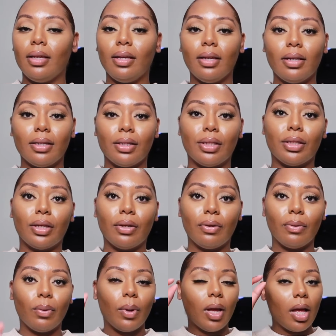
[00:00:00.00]
yeah
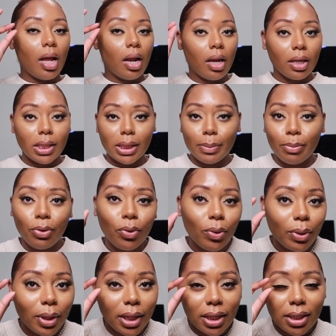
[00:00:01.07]
so let's
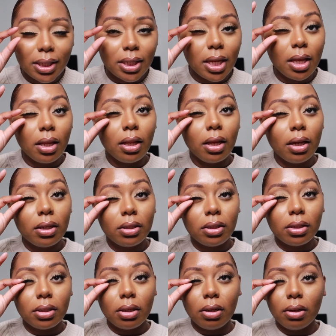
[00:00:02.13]
pull these
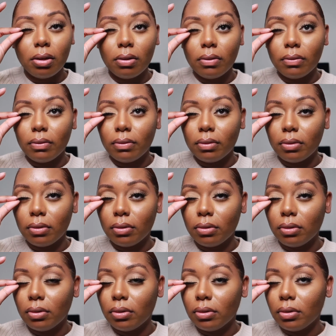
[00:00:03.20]
lashes off
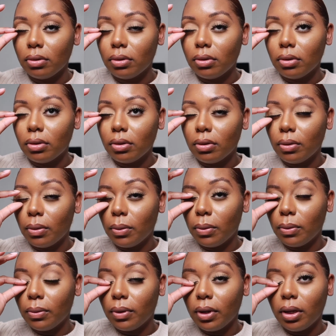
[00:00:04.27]

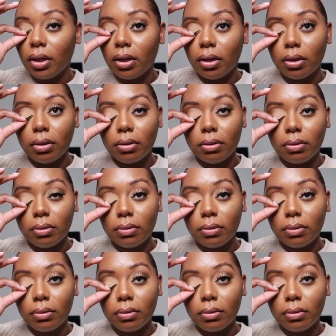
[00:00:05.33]
oh that hurt